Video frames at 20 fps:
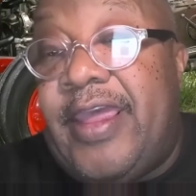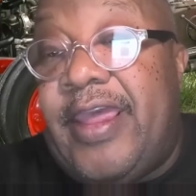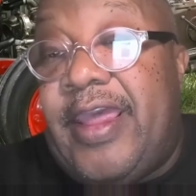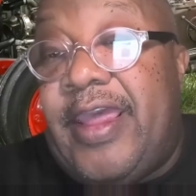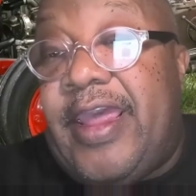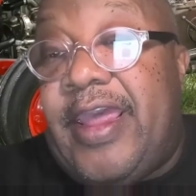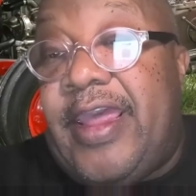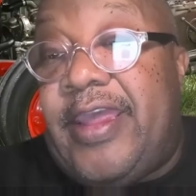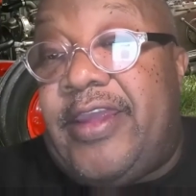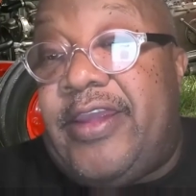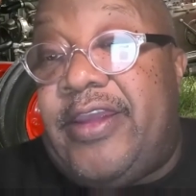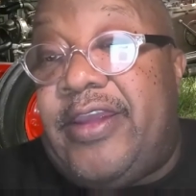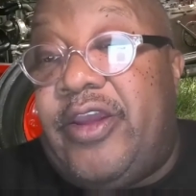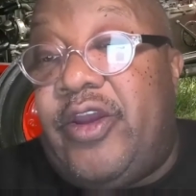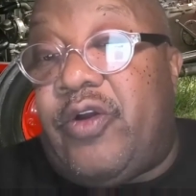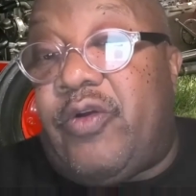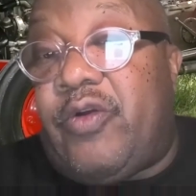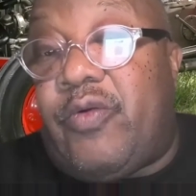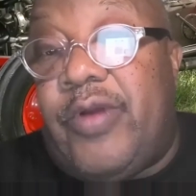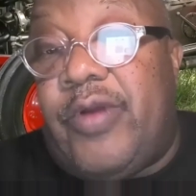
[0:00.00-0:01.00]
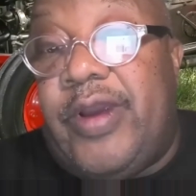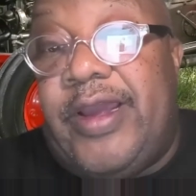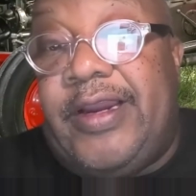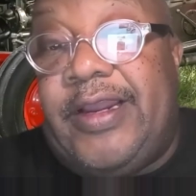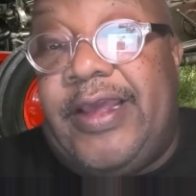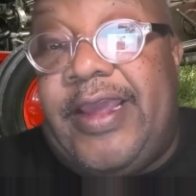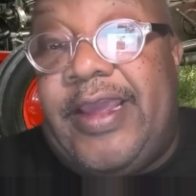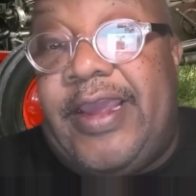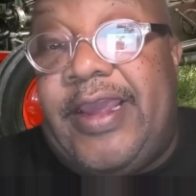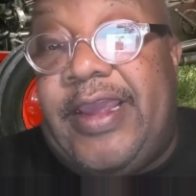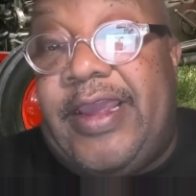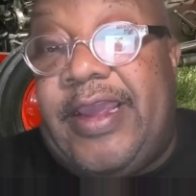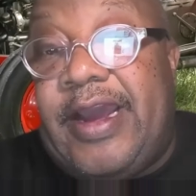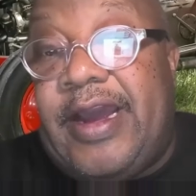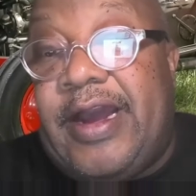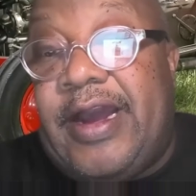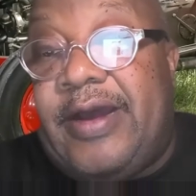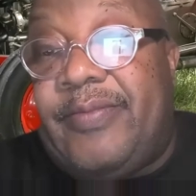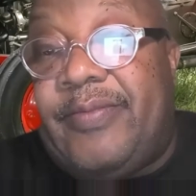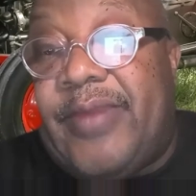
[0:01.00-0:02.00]
And you're really
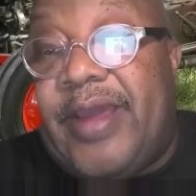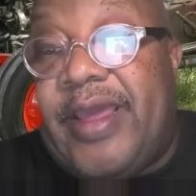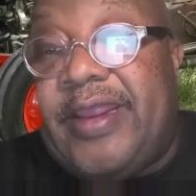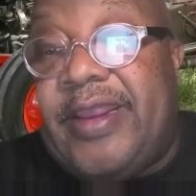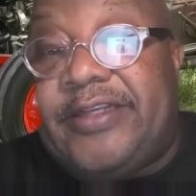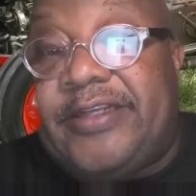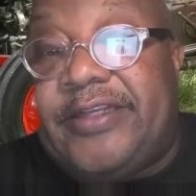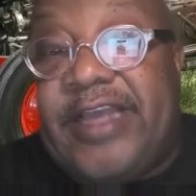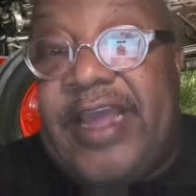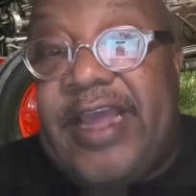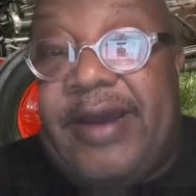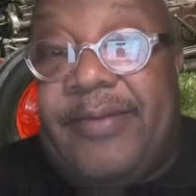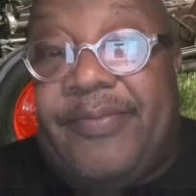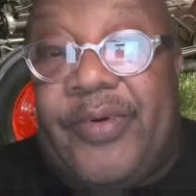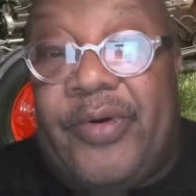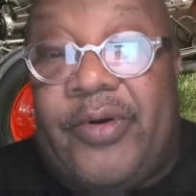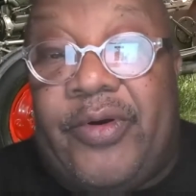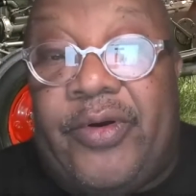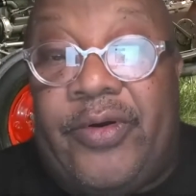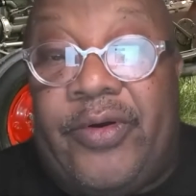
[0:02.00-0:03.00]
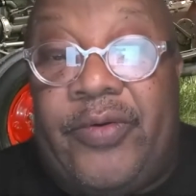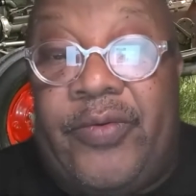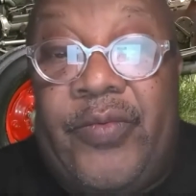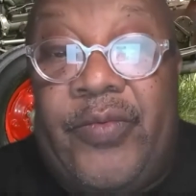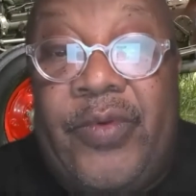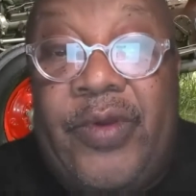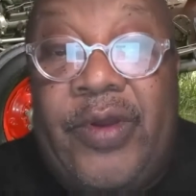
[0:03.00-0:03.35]
an example